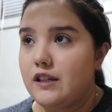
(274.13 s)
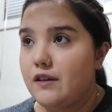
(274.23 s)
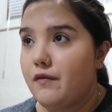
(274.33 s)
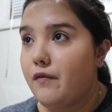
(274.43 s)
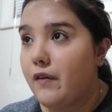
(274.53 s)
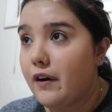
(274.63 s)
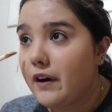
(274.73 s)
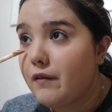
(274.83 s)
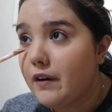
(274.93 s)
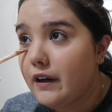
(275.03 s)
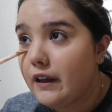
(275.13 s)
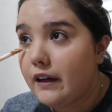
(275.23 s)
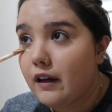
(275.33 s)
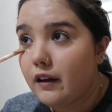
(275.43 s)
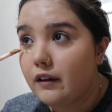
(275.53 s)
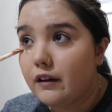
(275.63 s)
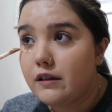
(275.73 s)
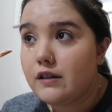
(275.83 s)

It's a very light color,